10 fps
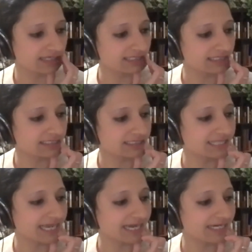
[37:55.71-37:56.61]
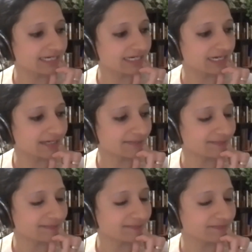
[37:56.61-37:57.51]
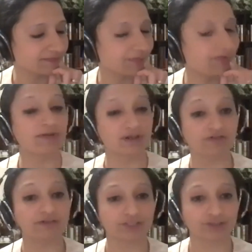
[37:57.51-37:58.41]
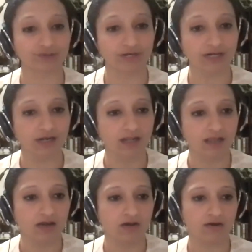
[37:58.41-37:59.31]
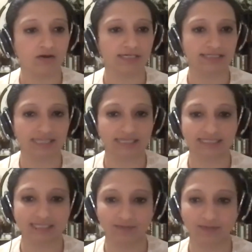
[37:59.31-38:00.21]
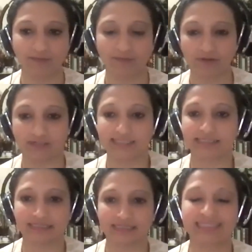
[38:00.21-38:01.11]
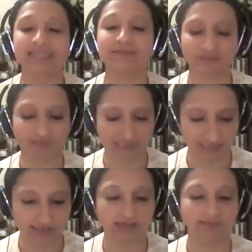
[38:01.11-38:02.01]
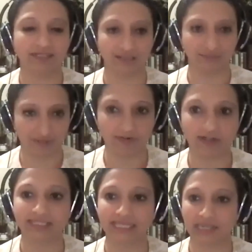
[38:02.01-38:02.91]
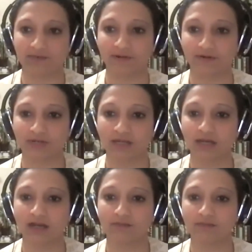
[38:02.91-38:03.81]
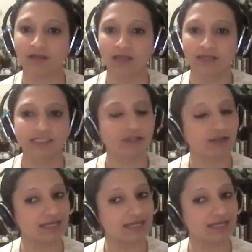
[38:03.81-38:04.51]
it's that the people know for sure, or it's like still people, it seems to be still something that people are thinking about. So